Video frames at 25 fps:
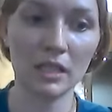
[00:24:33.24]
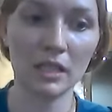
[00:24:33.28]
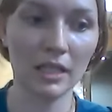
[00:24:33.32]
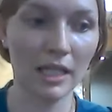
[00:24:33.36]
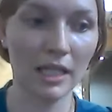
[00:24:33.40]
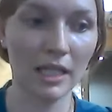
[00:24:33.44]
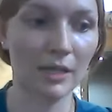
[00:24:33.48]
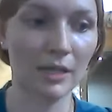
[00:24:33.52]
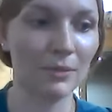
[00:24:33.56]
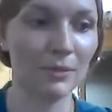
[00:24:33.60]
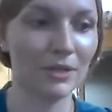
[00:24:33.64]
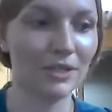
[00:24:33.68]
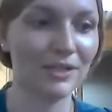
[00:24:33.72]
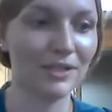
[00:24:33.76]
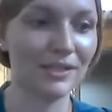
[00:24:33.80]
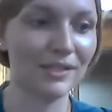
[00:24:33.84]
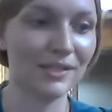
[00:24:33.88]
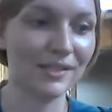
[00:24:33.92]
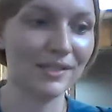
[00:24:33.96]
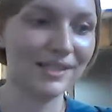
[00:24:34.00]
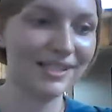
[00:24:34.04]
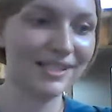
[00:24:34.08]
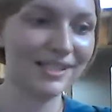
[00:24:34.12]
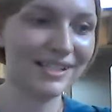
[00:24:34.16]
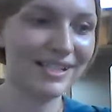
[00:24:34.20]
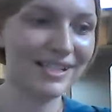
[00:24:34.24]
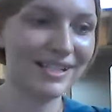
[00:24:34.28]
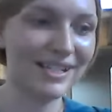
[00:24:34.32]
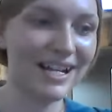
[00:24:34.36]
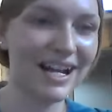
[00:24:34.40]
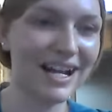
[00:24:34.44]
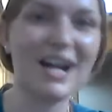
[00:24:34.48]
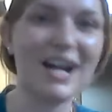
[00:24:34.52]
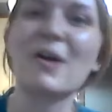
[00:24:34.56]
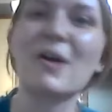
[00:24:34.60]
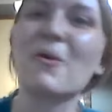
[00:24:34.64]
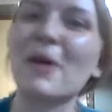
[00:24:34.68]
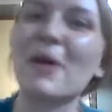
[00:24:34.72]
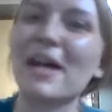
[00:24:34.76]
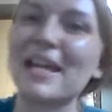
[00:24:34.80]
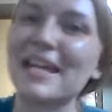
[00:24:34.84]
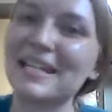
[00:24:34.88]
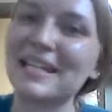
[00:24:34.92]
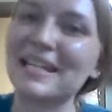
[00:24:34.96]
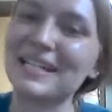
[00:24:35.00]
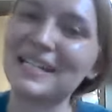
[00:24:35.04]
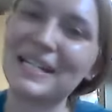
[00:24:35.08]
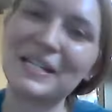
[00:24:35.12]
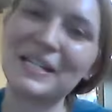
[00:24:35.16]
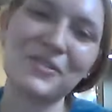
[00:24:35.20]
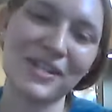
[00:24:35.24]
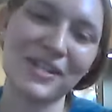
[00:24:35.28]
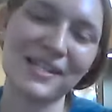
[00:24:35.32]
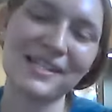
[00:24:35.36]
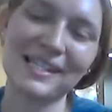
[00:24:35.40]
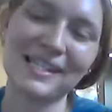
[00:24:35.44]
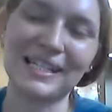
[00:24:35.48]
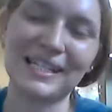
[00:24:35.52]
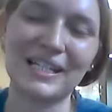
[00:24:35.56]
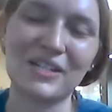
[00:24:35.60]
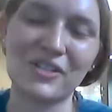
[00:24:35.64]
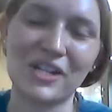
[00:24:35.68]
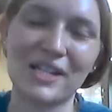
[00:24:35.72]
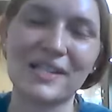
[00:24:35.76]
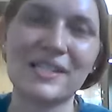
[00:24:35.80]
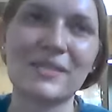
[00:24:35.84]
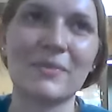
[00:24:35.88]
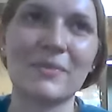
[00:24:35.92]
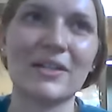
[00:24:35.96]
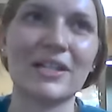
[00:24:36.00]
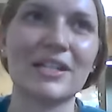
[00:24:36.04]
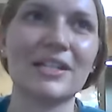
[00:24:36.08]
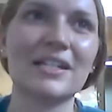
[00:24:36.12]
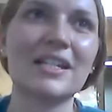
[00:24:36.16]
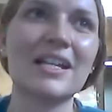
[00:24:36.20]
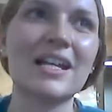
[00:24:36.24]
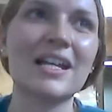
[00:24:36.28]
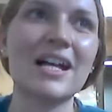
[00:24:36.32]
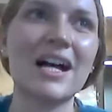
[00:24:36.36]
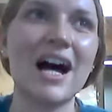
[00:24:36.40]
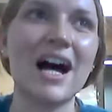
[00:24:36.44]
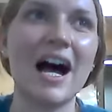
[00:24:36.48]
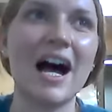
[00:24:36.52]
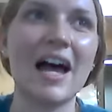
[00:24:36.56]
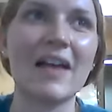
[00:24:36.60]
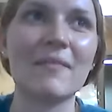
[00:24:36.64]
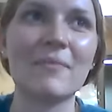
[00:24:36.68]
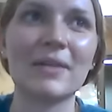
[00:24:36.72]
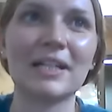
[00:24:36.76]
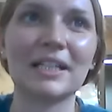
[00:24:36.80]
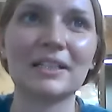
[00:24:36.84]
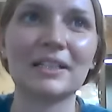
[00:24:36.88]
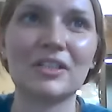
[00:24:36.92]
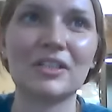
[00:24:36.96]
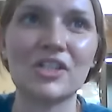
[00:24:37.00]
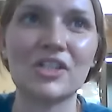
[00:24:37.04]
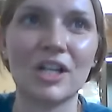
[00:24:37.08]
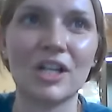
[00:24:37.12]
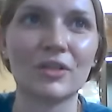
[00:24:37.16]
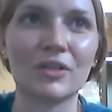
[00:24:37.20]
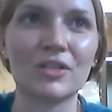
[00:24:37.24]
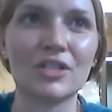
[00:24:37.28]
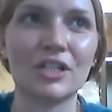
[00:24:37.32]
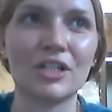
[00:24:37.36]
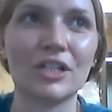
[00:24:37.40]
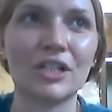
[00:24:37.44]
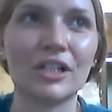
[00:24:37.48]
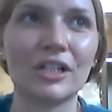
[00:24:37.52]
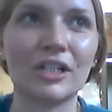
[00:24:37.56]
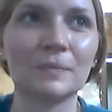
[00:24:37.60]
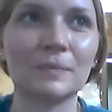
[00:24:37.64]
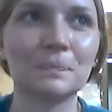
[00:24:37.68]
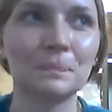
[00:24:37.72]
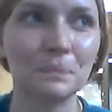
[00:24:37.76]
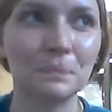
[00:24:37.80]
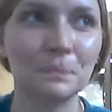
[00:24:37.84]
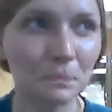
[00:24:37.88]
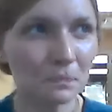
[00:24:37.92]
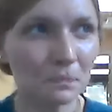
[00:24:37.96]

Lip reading: It was quite an interesting adjustment. I've been at the shelter,